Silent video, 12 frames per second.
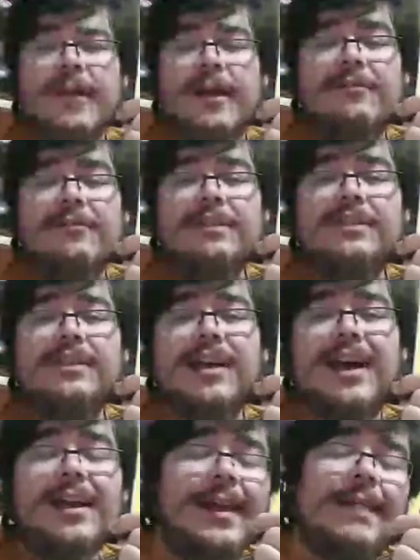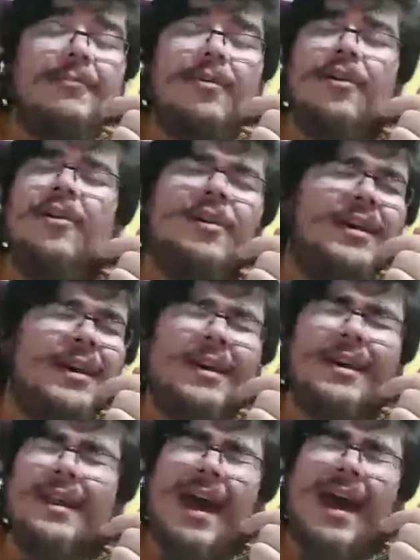Every Sunday
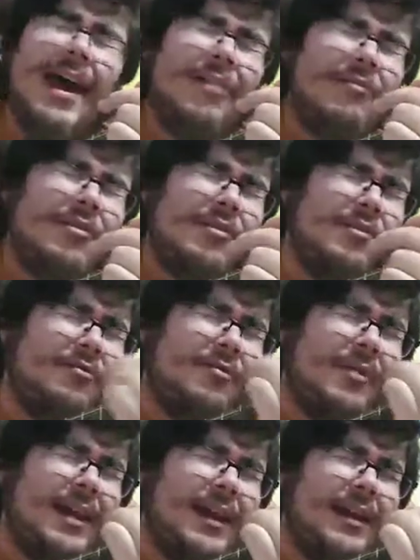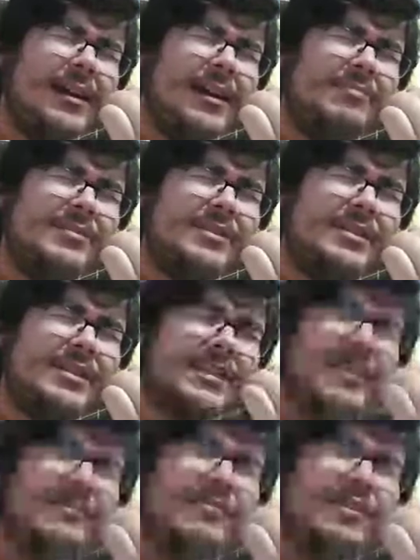morning I would wake up to
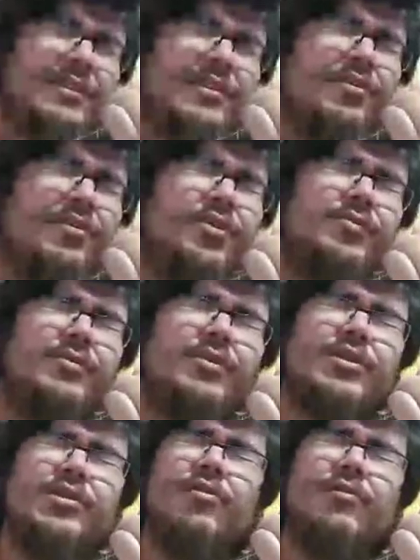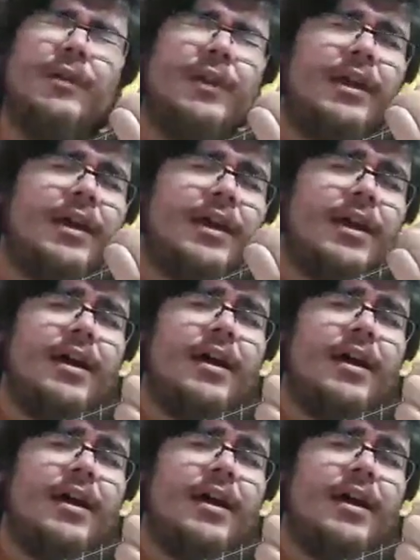see what shows were showing